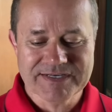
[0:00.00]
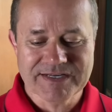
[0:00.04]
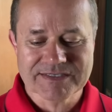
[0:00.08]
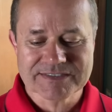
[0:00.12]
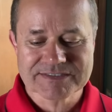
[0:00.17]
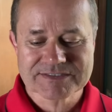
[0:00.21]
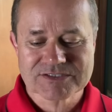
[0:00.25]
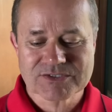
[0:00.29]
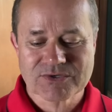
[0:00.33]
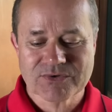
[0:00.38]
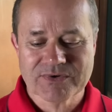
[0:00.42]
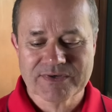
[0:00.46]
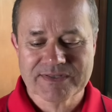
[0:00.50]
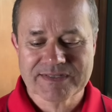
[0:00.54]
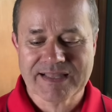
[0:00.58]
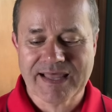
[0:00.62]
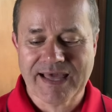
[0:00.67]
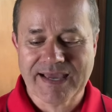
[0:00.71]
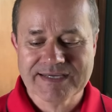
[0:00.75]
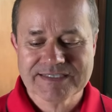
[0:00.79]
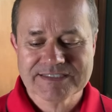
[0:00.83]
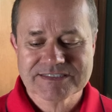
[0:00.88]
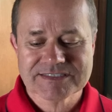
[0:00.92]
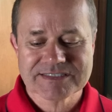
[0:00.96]
Now, so
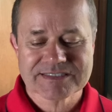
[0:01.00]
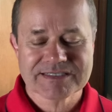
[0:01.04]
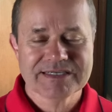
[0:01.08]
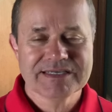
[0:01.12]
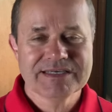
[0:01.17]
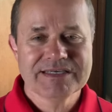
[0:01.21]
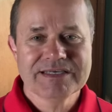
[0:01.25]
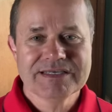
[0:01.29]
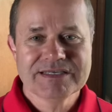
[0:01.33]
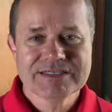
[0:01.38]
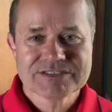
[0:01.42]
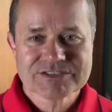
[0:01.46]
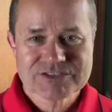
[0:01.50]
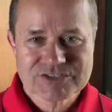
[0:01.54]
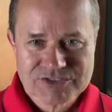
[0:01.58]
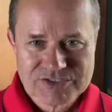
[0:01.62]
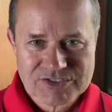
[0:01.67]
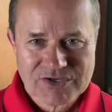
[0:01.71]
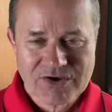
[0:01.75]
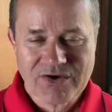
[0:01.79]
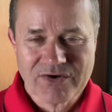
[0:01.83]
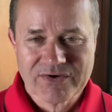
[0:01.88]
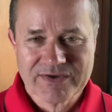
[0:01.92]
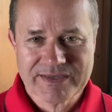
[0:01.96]
Elisha
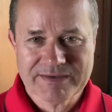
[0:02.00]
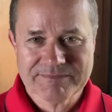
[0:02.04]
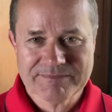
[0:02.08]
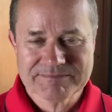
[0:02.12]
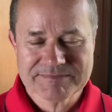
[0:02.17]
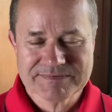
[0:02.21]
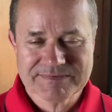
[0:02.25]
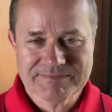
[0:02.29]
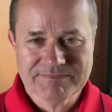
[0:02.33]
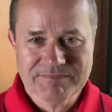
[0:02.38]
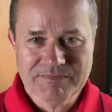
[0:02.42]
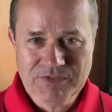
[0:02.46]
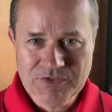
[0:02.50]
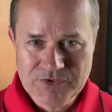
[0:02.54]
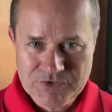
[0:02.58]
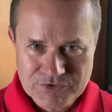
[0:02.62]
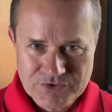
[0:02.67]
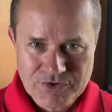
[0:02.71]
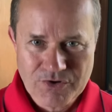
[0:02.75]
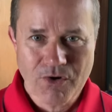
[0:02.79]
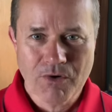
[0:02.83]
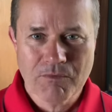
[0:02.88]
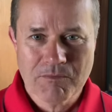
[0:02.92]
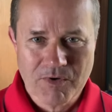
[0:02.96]
saw him
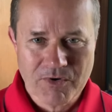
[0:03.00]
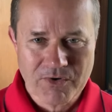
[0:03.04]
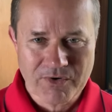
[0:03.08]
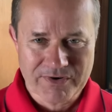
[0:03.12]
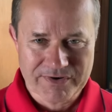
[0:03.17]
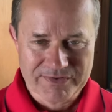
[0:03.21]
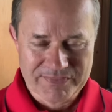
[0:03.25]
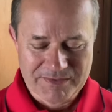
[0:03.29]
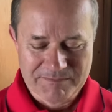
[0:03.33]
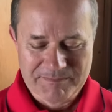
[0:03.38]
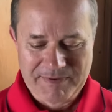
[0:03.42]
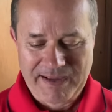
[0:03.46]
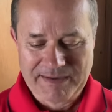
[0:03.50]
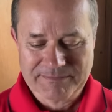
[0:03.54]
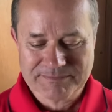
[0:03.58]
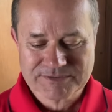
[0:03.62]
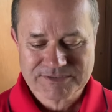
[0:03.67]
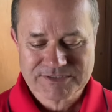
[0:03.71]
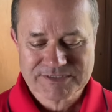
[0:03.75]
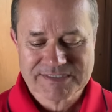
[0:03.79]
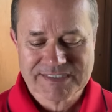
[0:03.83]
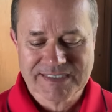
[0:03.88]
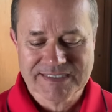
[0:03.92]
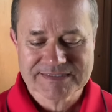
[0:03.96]
no more, the Bible
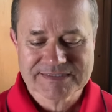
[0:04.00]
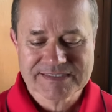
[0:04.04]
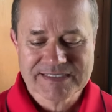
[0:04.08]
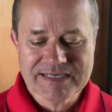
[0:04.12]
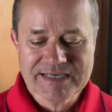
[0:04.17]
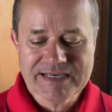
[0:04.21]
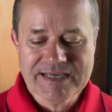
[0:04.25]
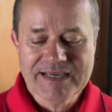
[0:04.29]
says.